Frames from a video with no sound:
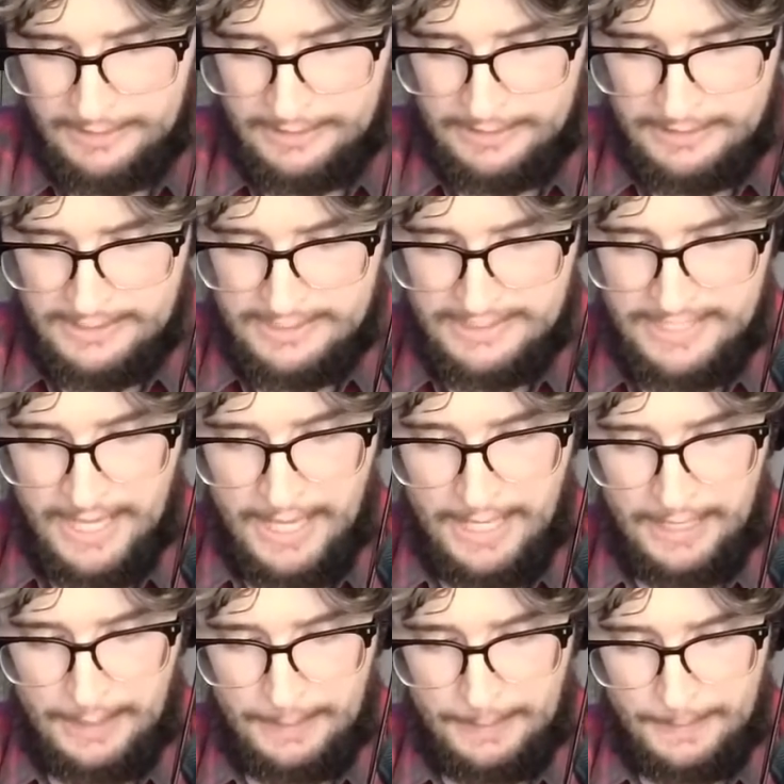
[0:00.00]

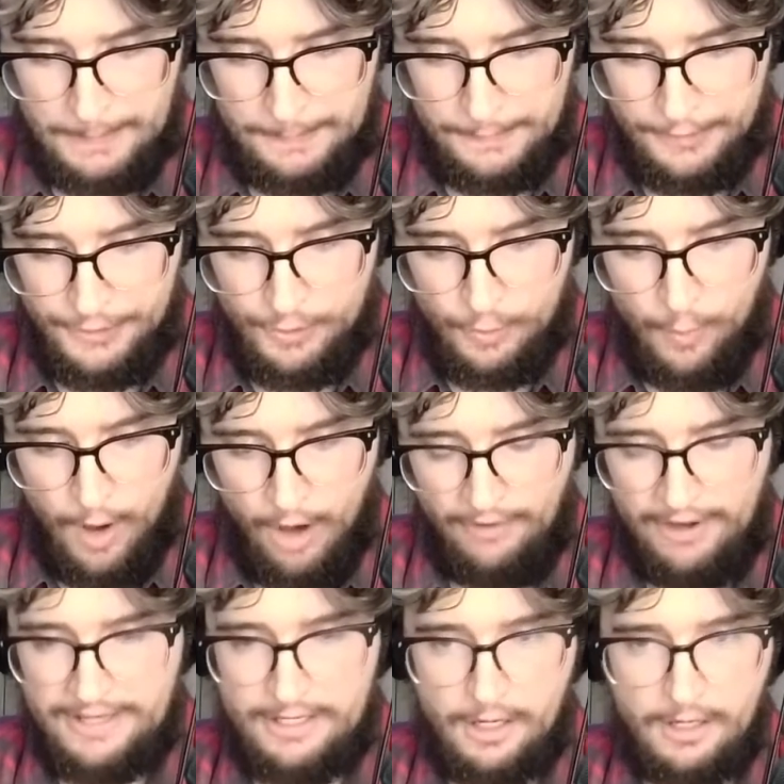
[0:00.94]
Say you are
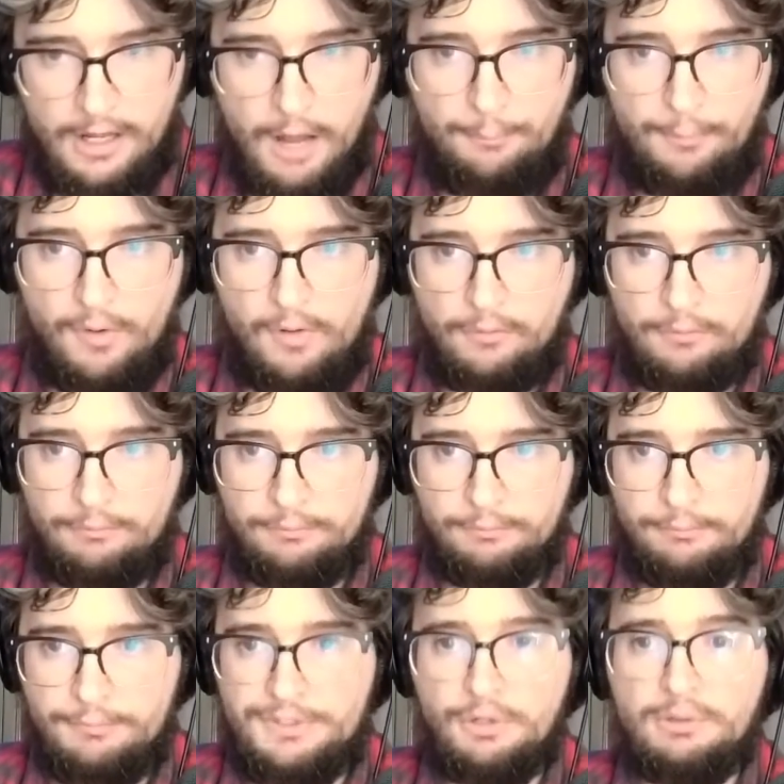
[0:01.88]
a young couple,
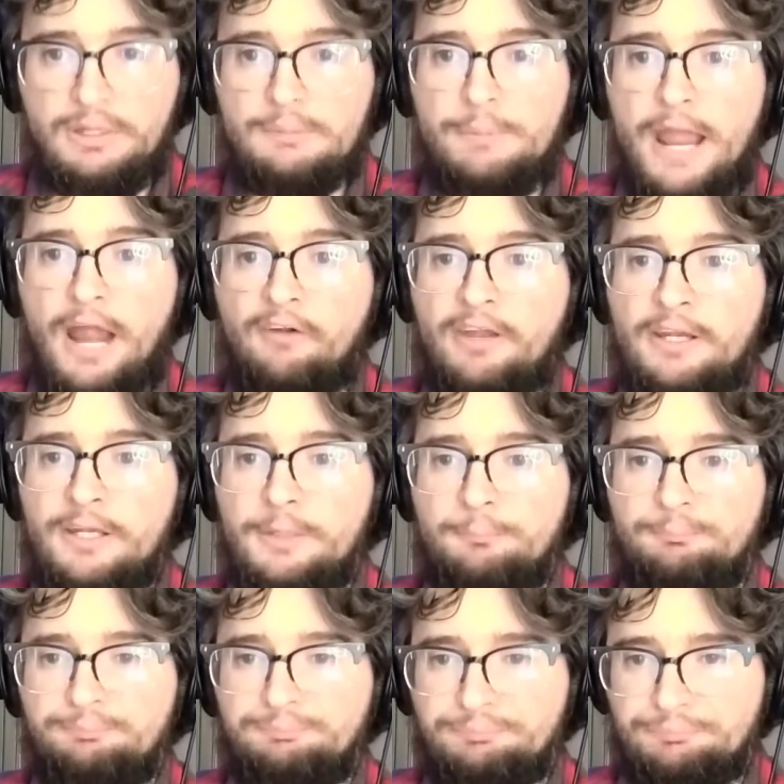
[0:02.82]
newly married,
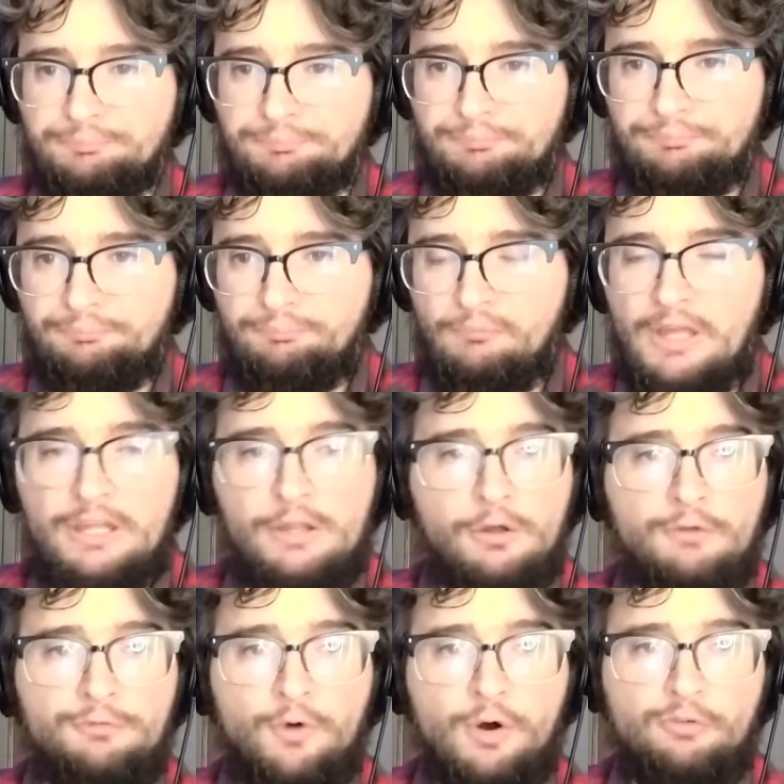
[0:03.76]
and you're
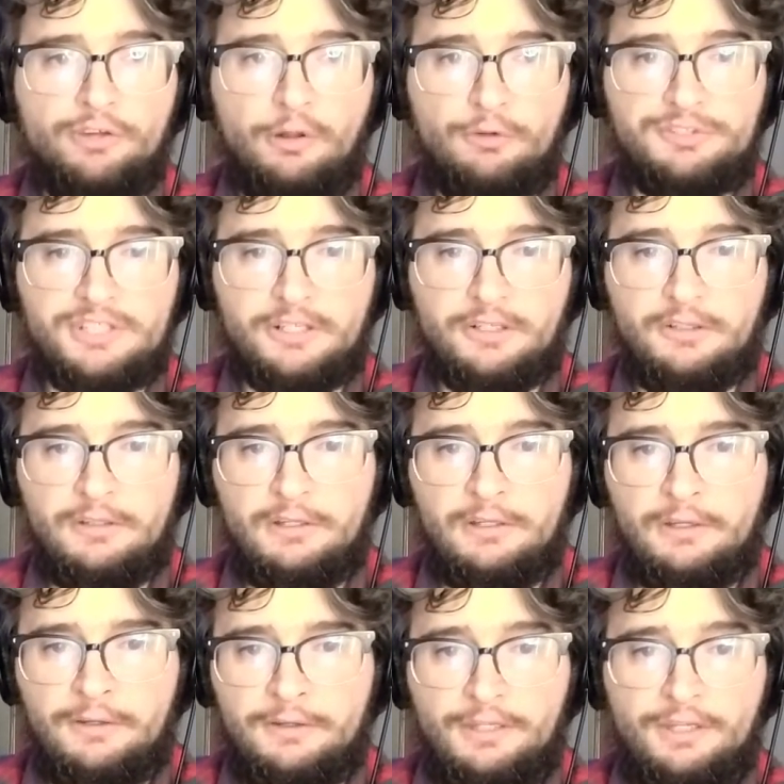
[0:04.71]
looking for a realtor.
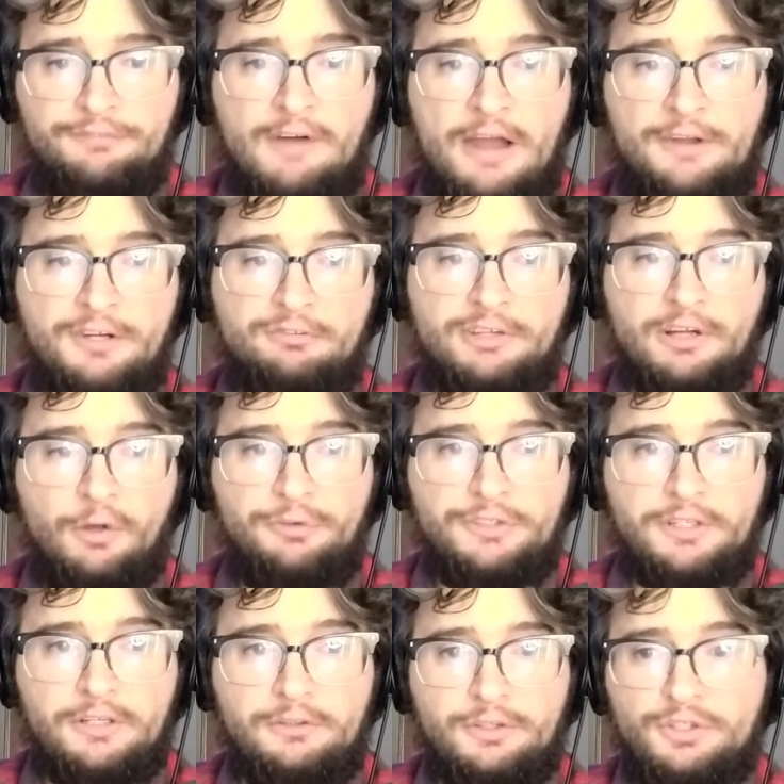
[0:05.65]
You find a
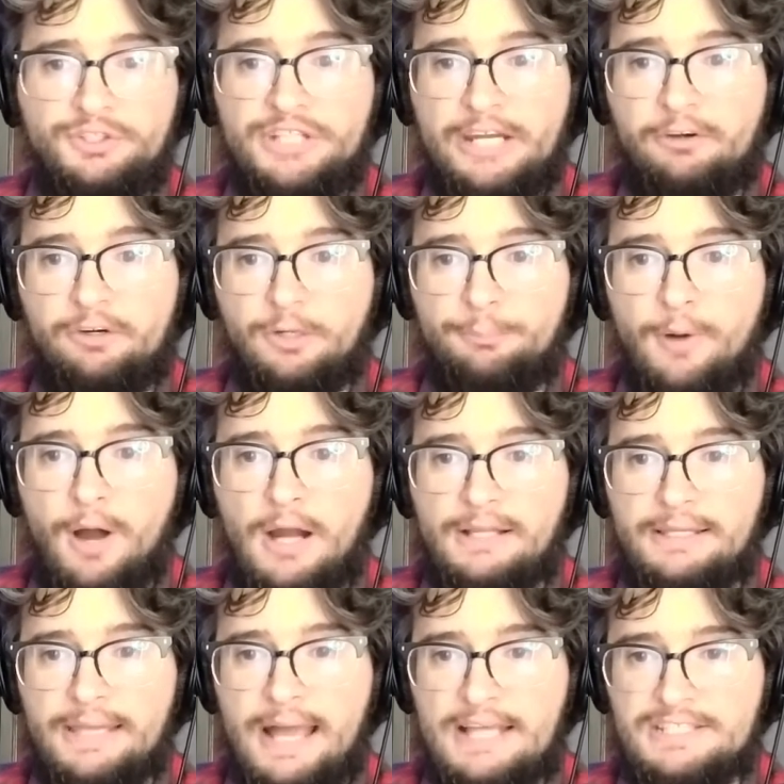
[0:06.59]
realtor, you check out her
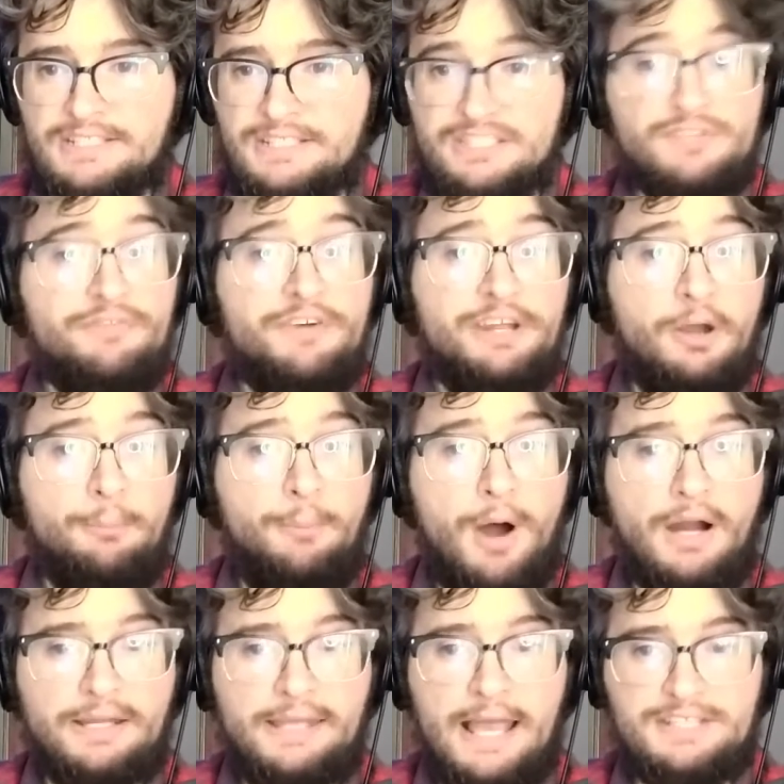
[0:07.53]
podcast. It's a video
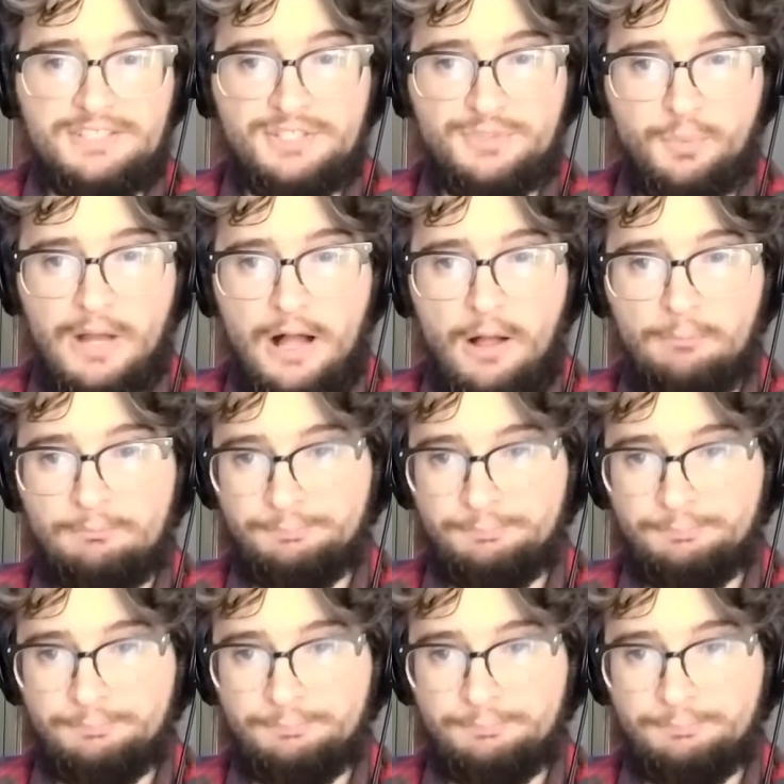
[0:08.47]
podcast as well.